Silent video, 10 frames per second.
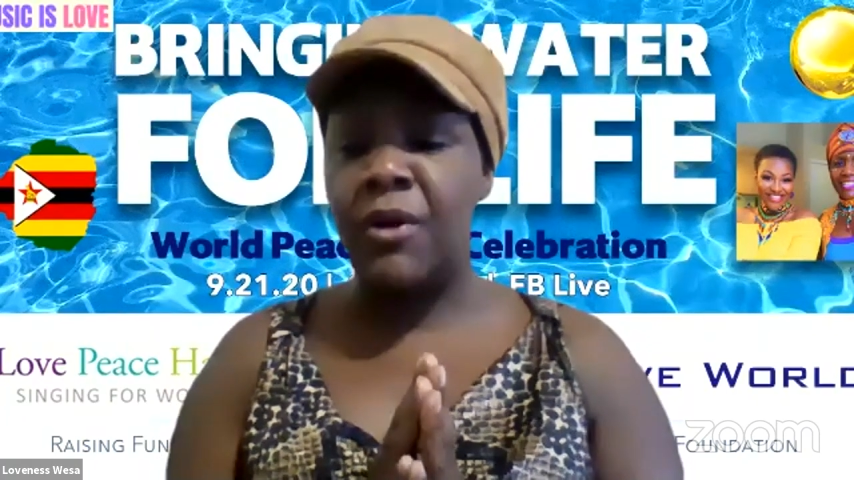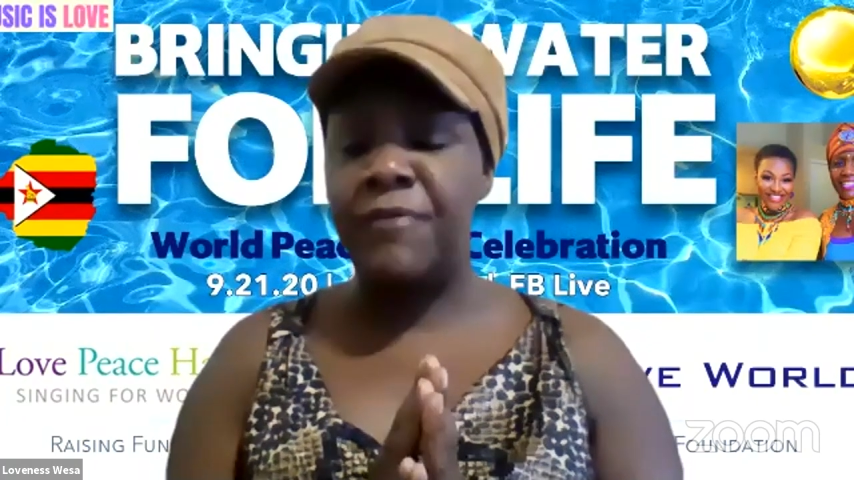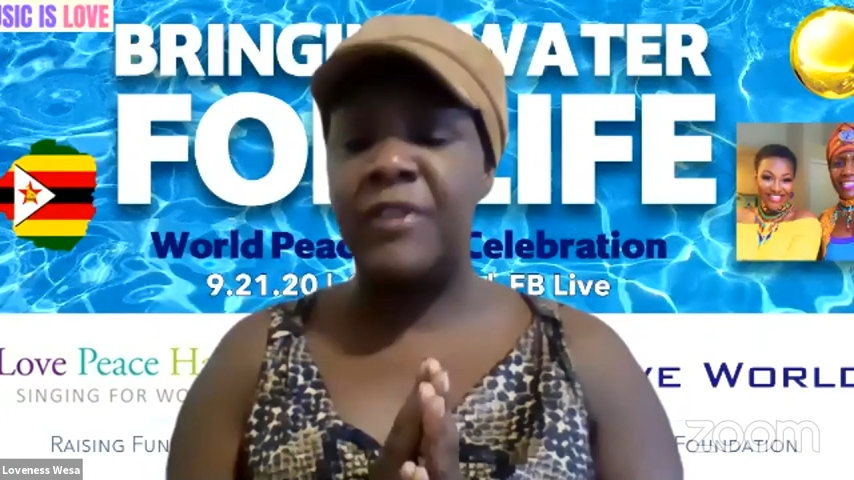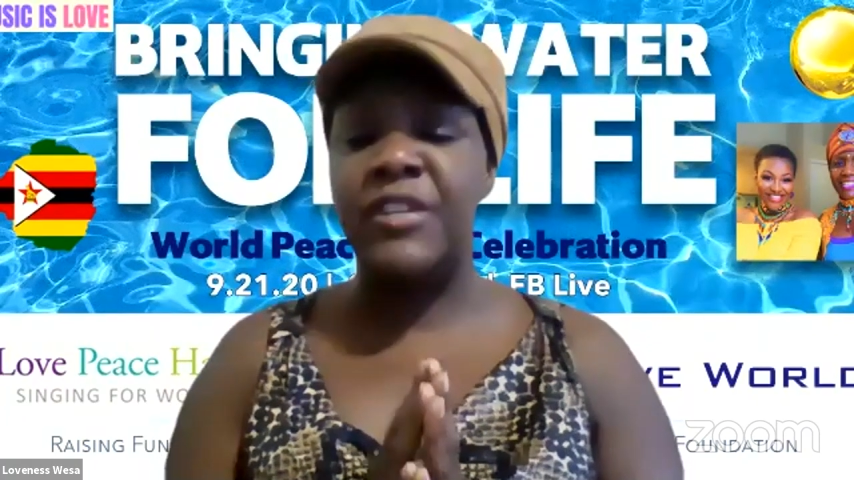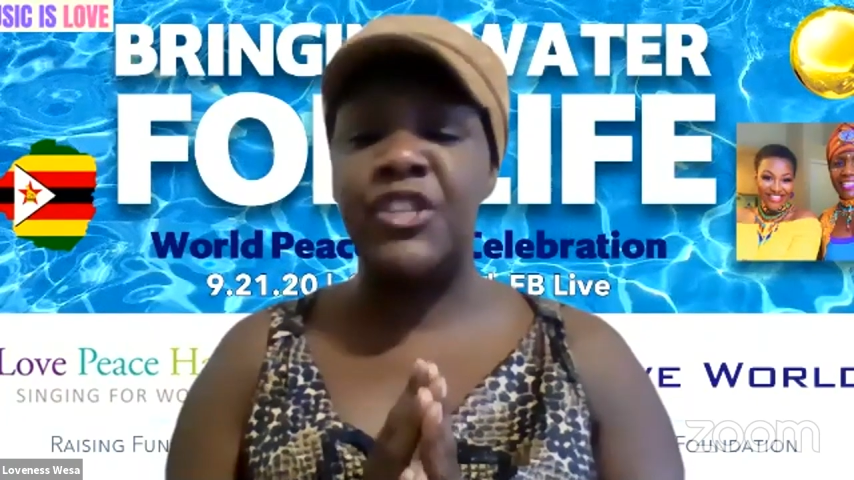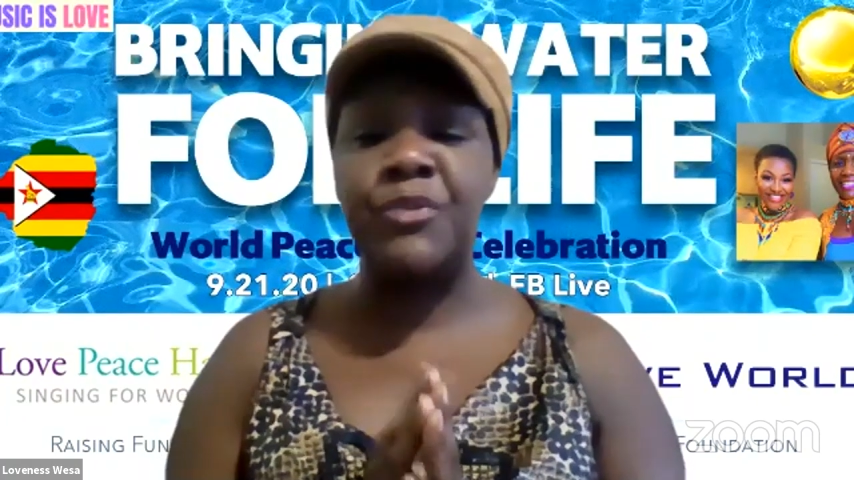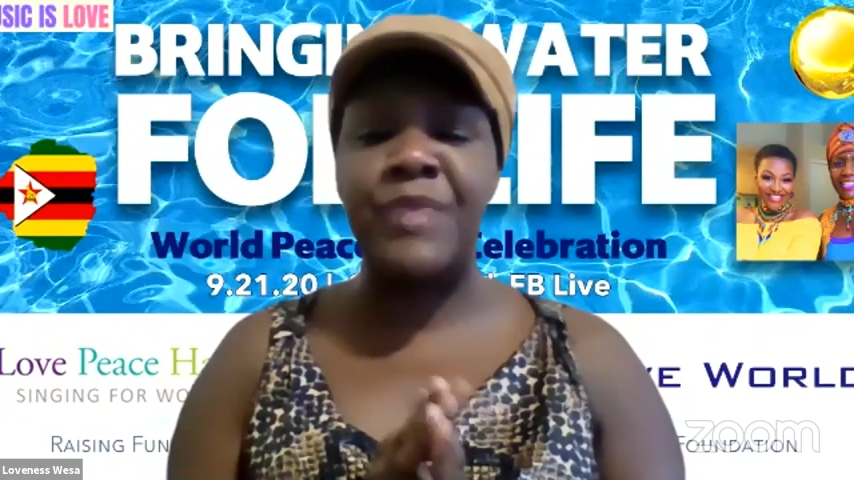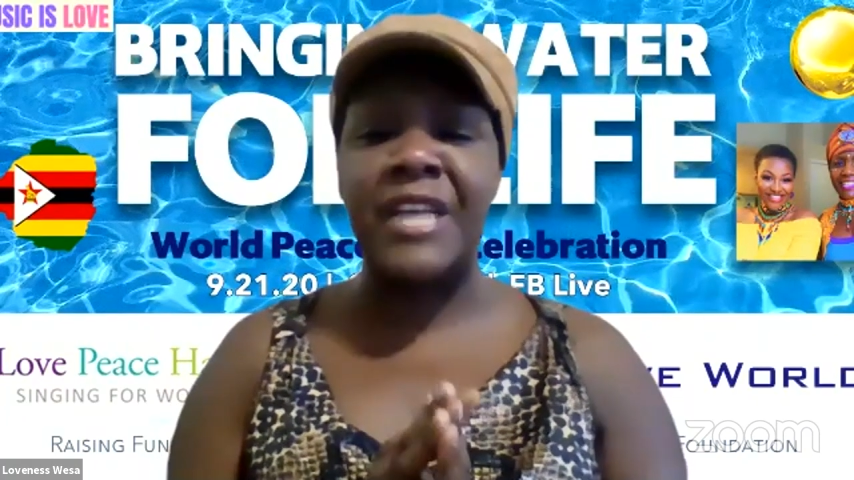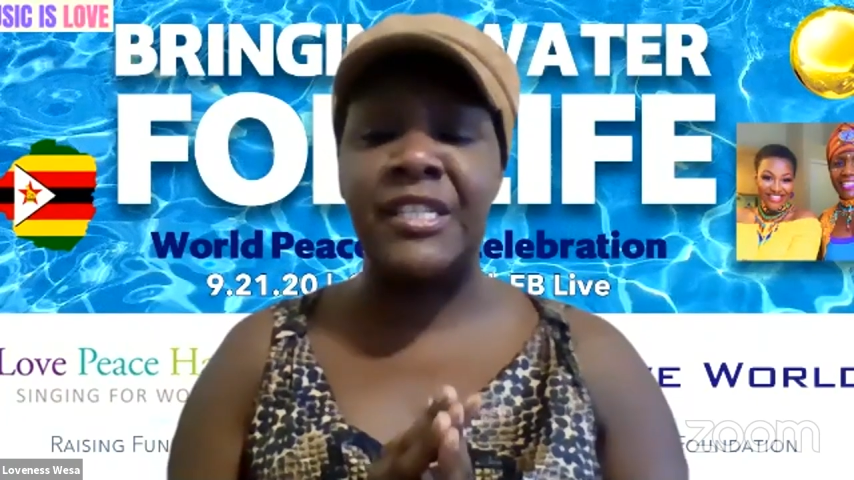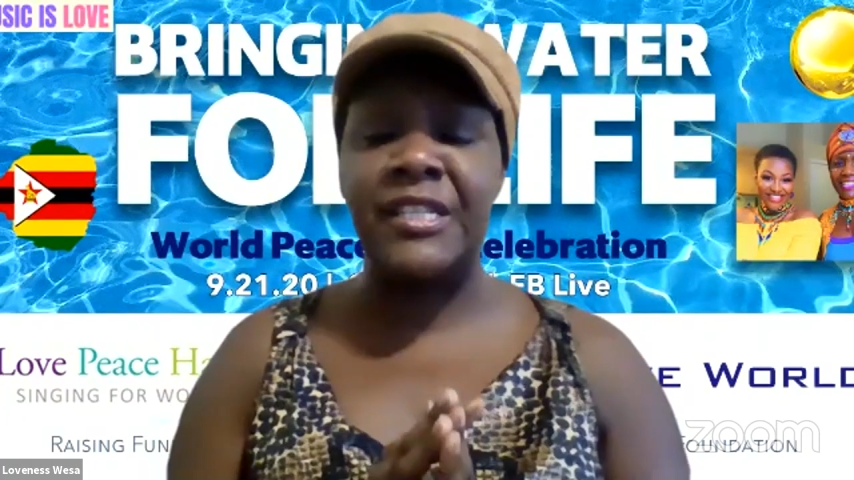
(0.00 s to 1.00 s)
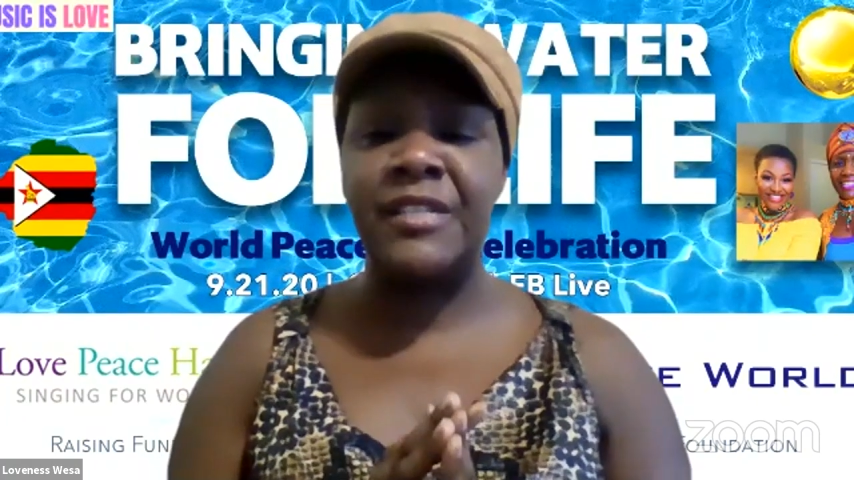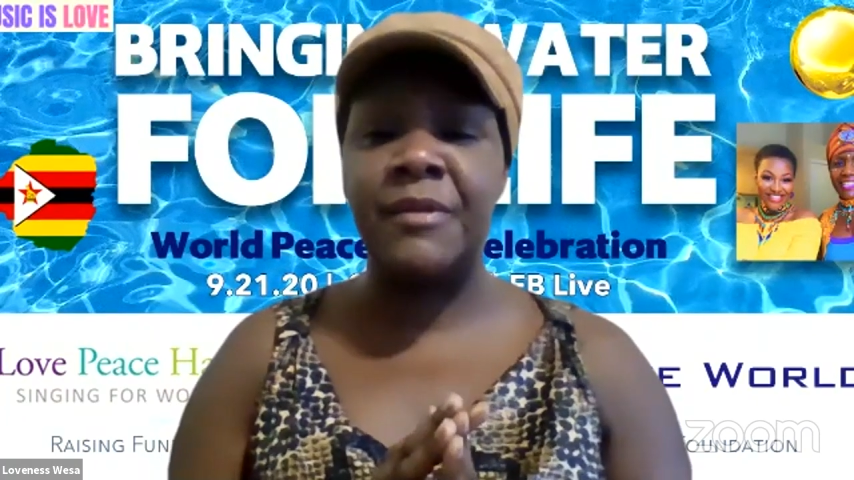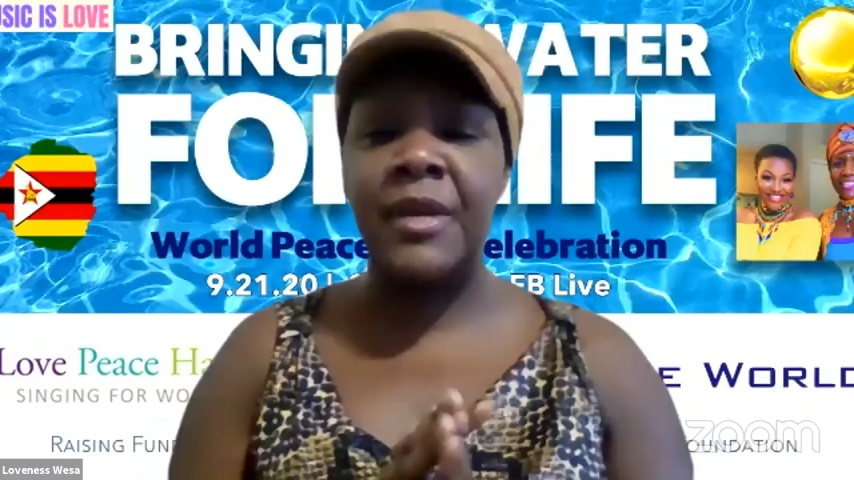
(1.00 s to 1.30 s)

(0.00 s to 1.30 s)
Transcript: foundation practice